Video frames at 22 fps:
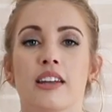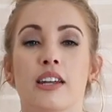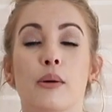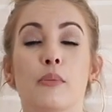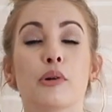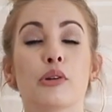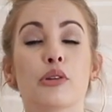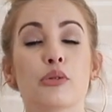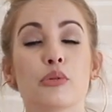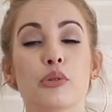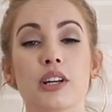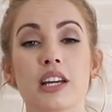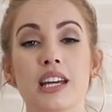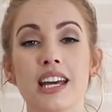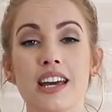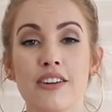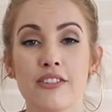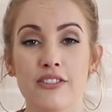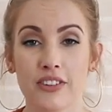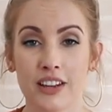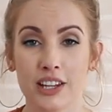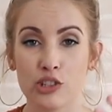Number
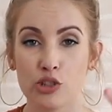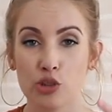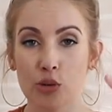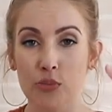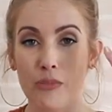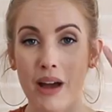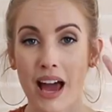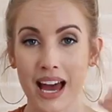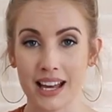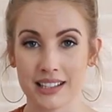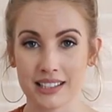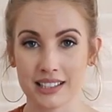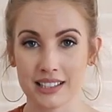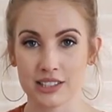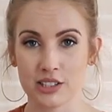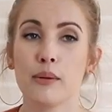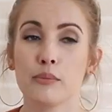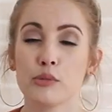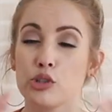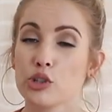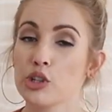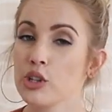three, facial
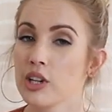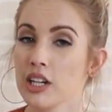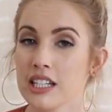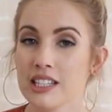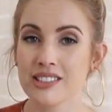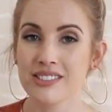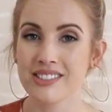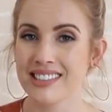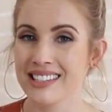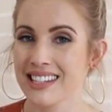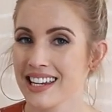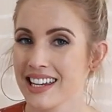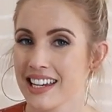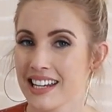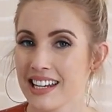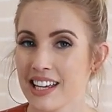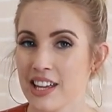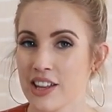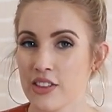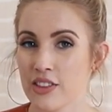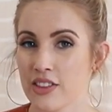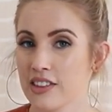masks. I'm sure you guys have
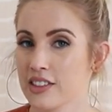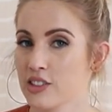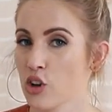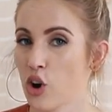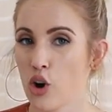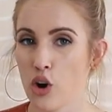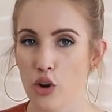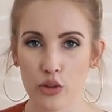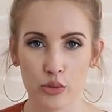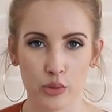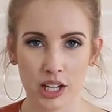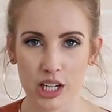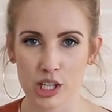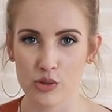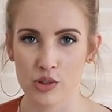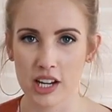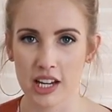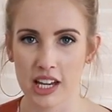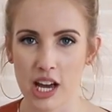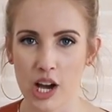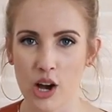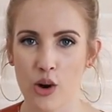seen, it's all the rage
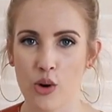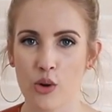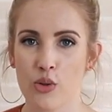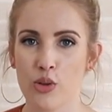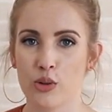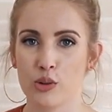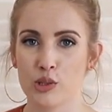right now,